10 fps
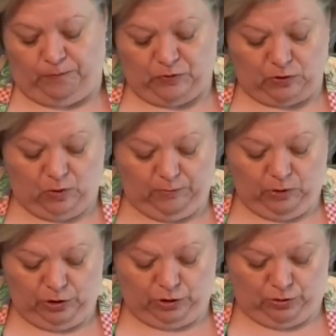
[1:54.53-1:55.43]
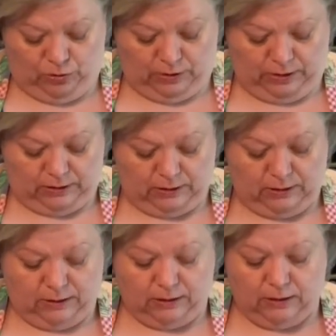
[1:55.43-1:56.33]
So what I'm going to do is
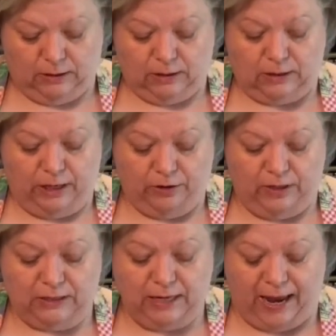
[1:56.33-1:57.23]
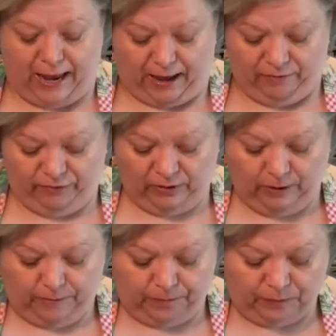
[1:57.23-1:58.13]
tear these in half
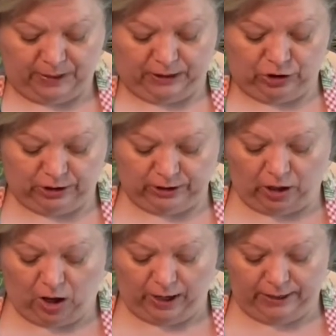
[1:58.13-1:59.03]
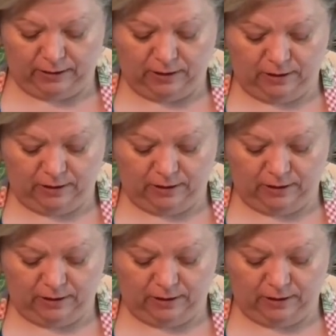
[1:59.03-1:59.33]
and just line